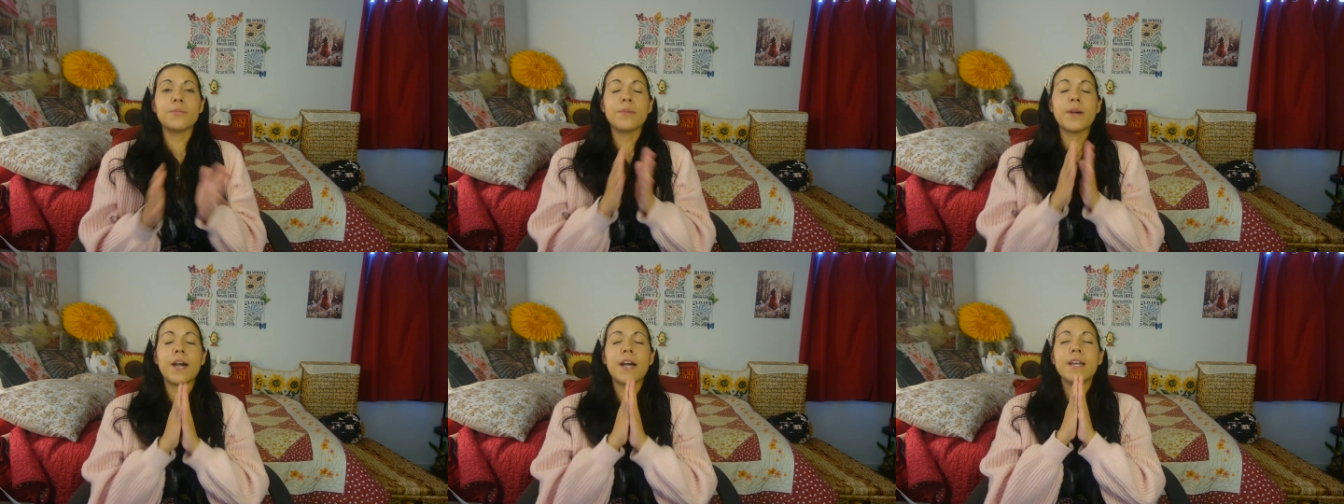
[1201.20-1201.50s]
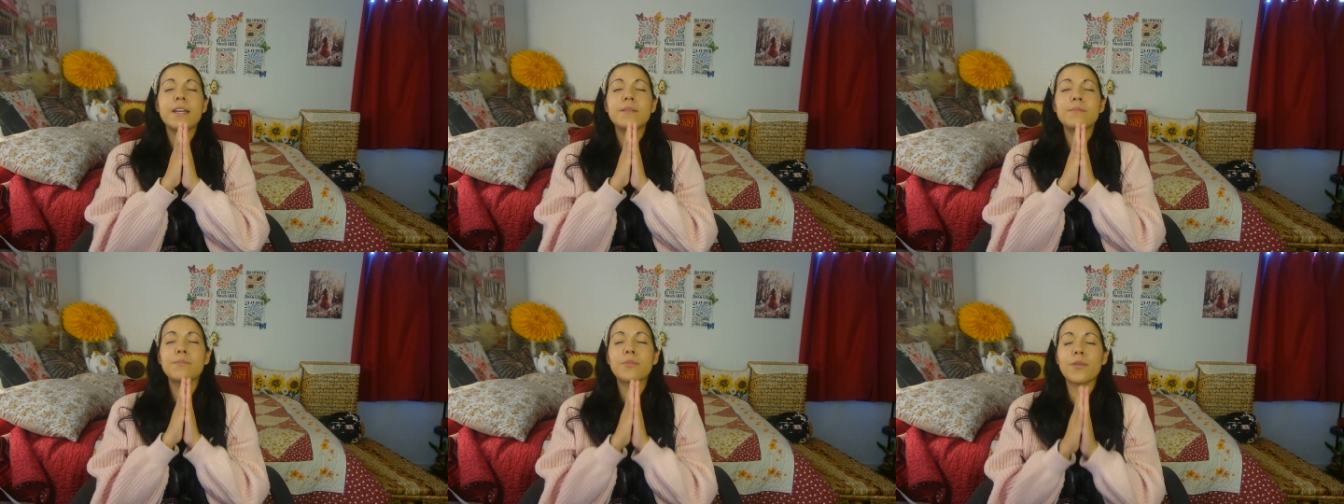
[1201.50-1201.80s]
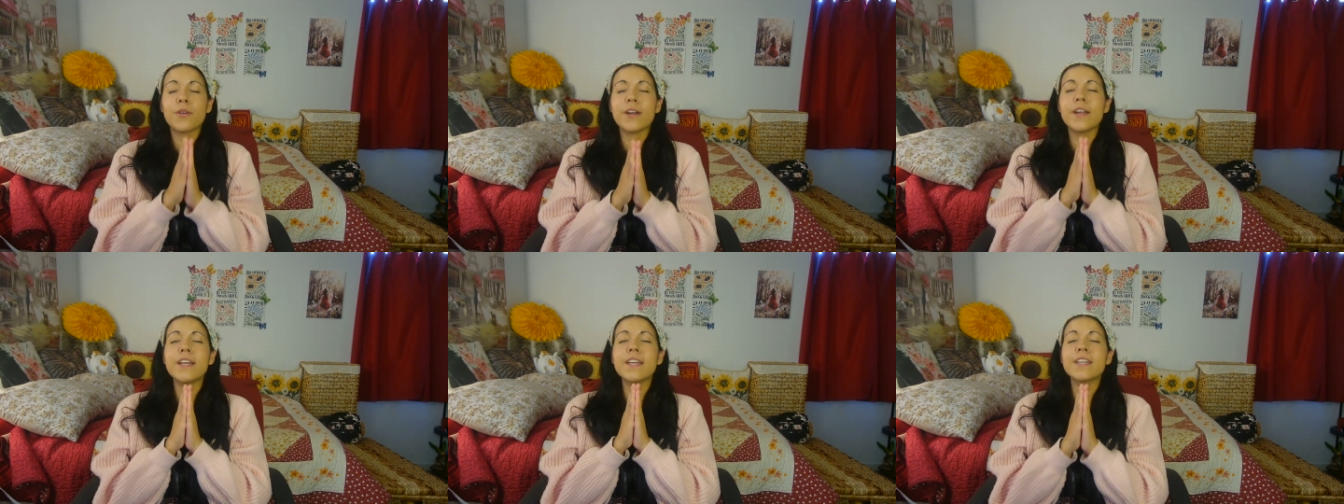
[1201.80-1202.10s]
here, but I am
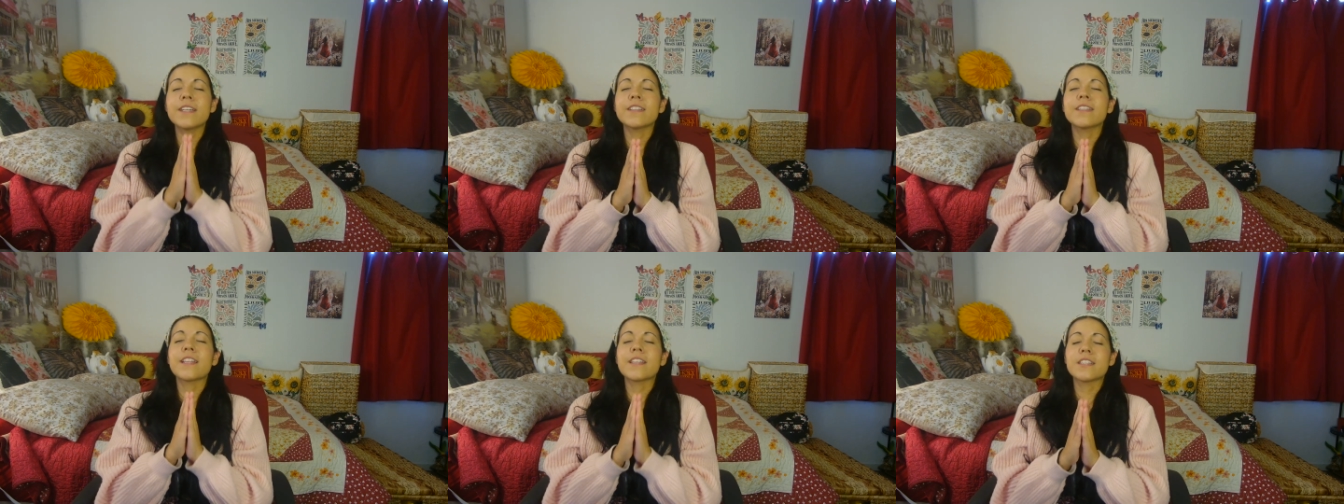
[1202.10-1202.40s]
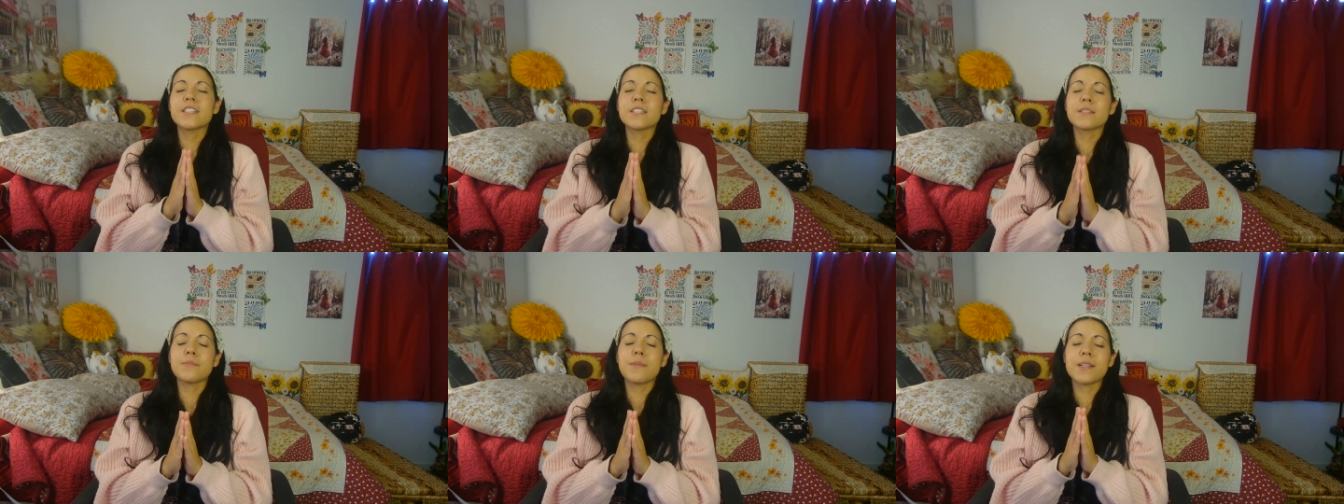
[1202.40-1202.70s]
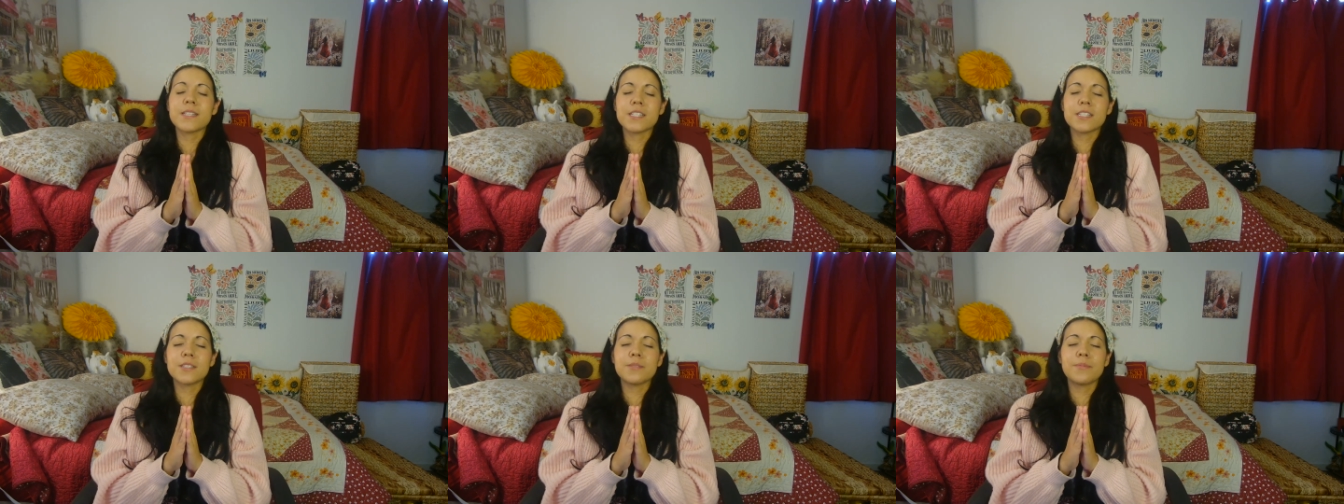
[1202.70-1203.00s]
praying that this
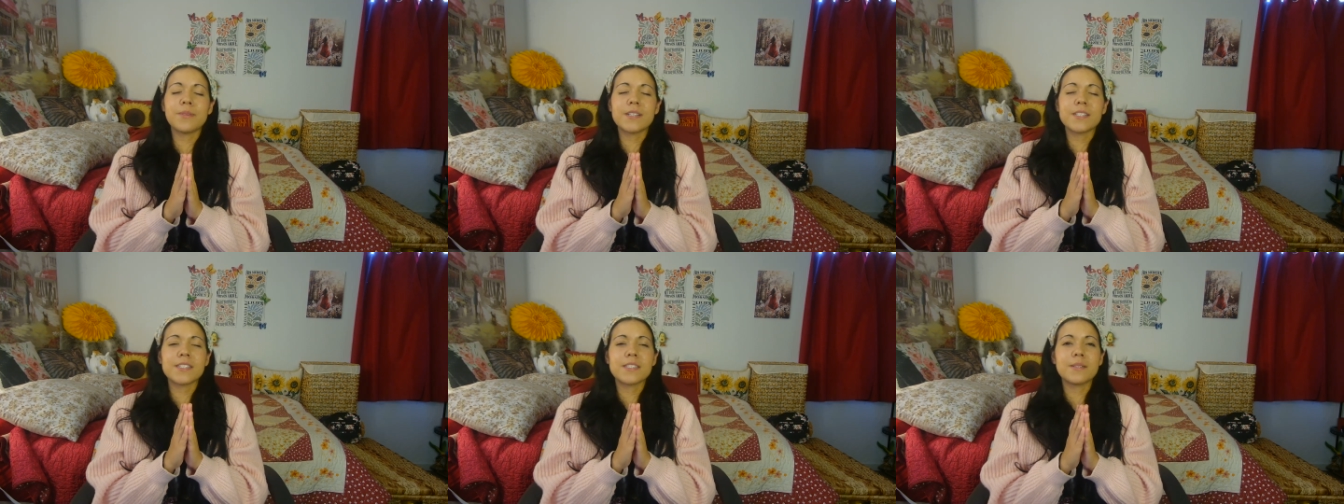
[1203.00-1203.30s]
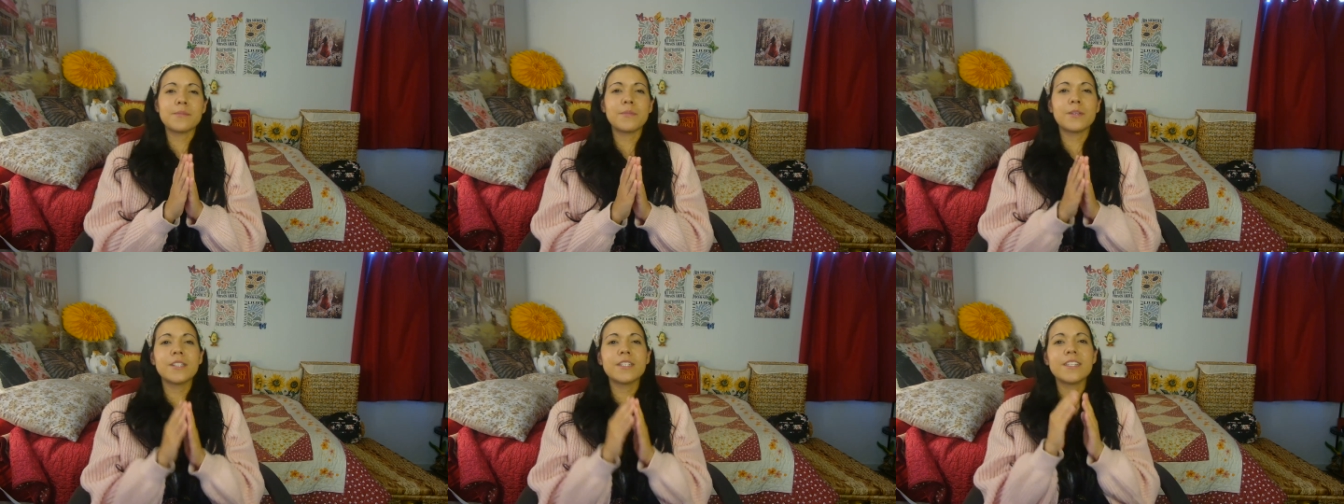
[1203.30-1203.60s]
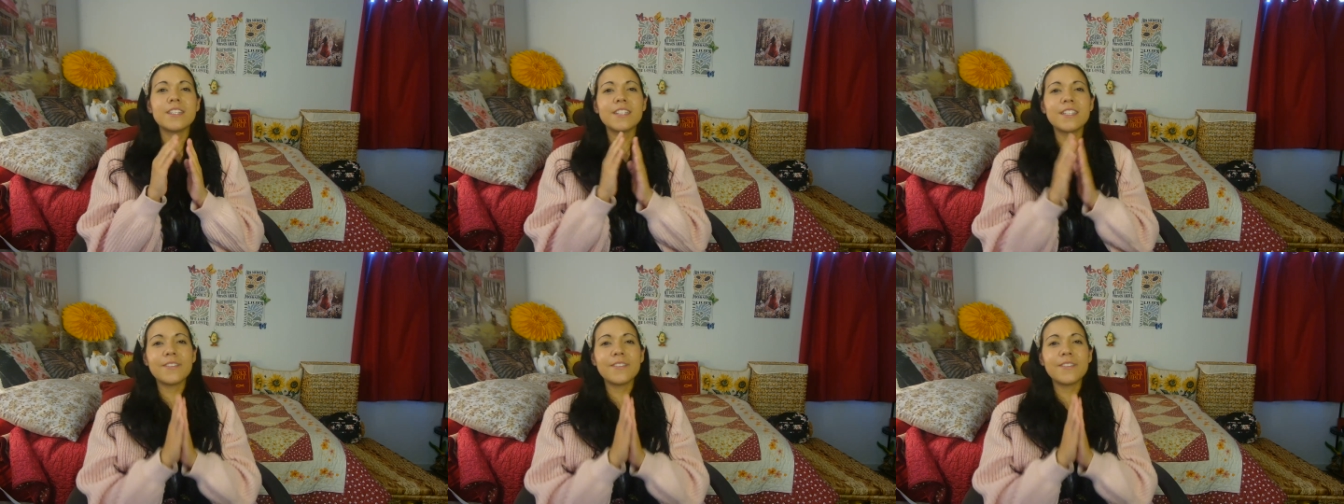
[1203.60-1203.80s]
message blessed someone.